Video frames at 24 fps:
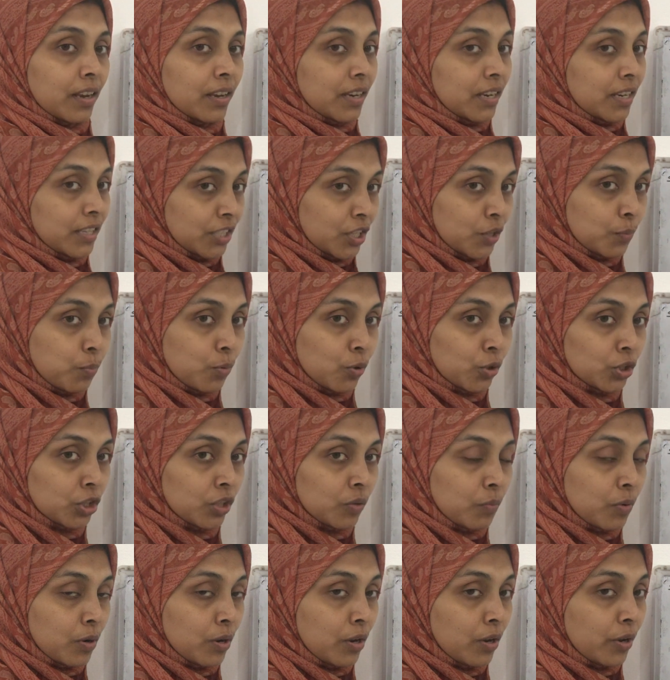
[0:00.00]
Is it
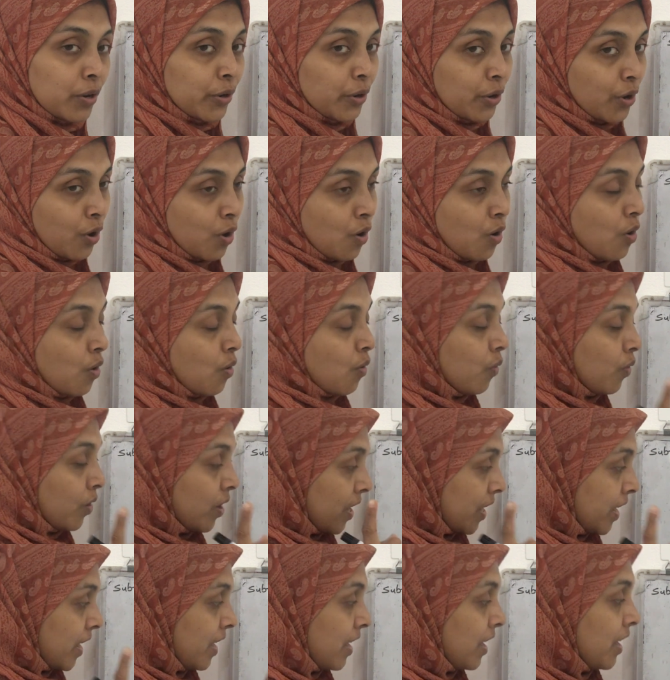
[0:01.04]
possible? No.
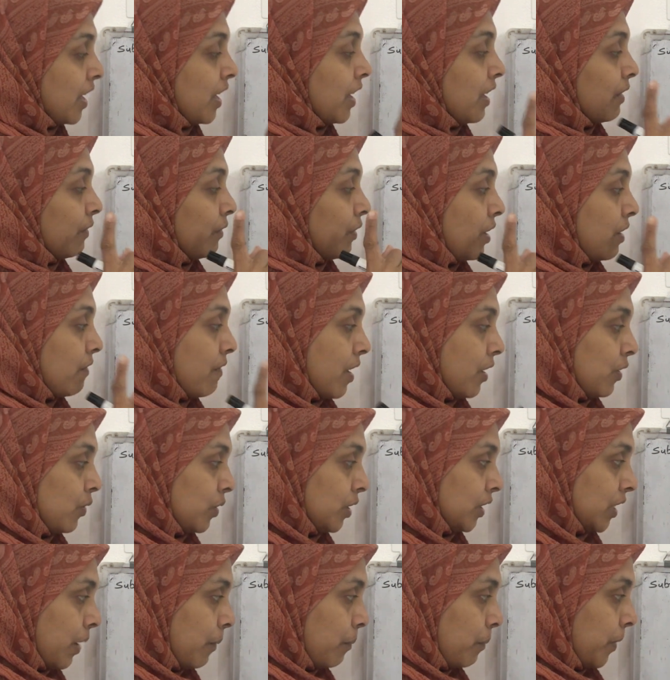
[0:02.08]
Only we want to
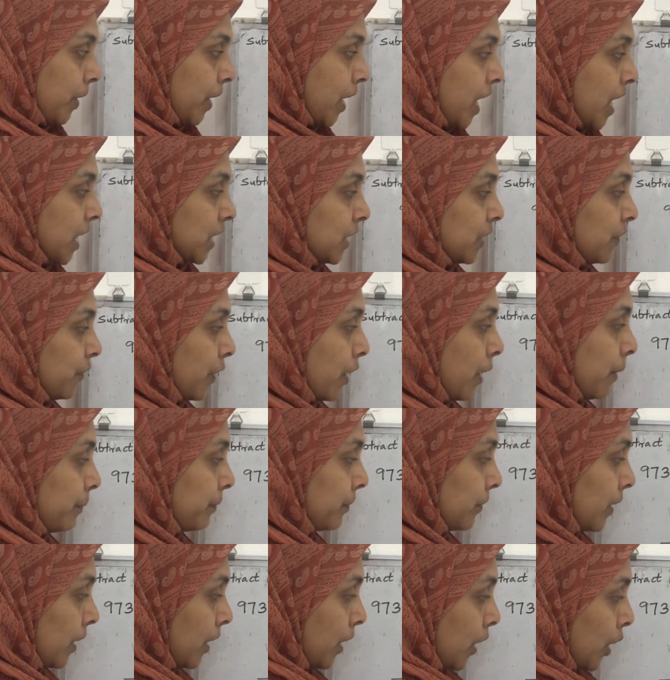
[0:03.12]
subtract
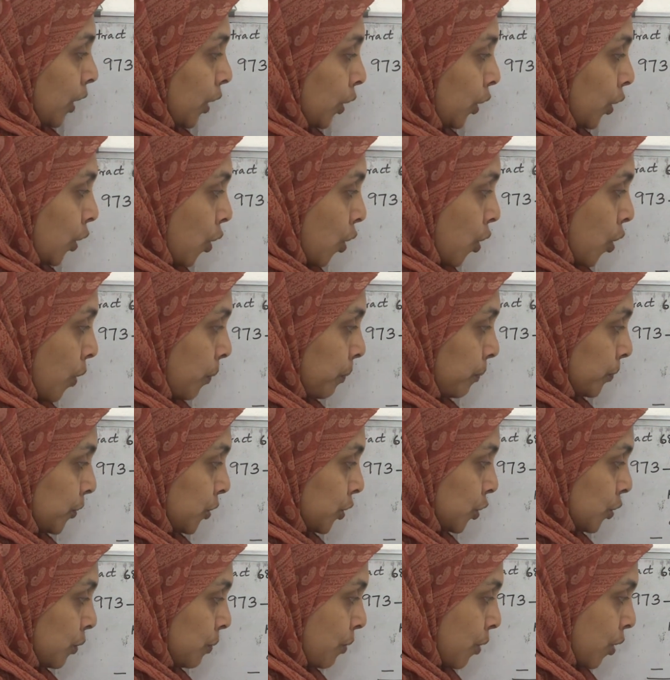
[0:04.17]
from top
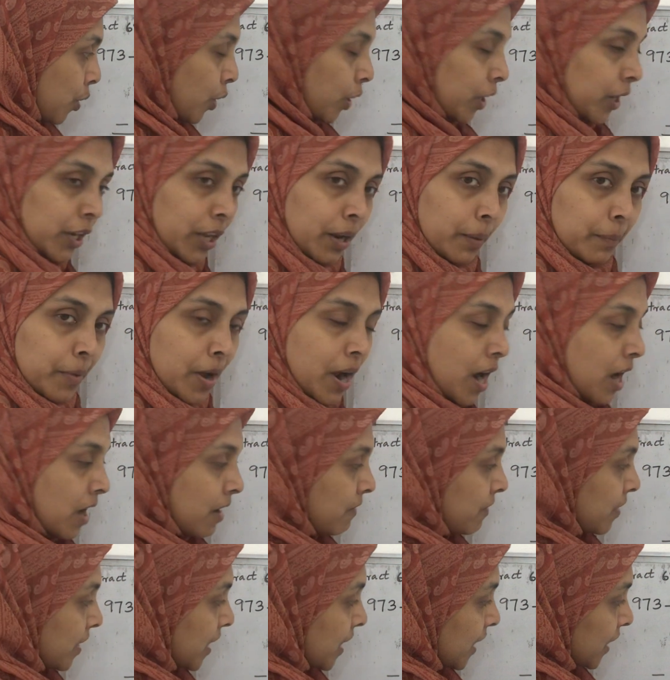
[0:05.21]
to bottom.
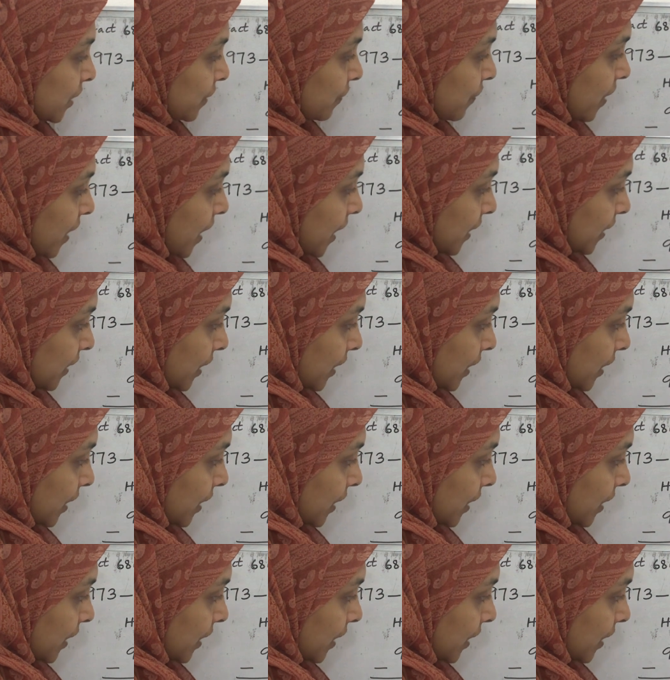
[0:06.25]
Always we are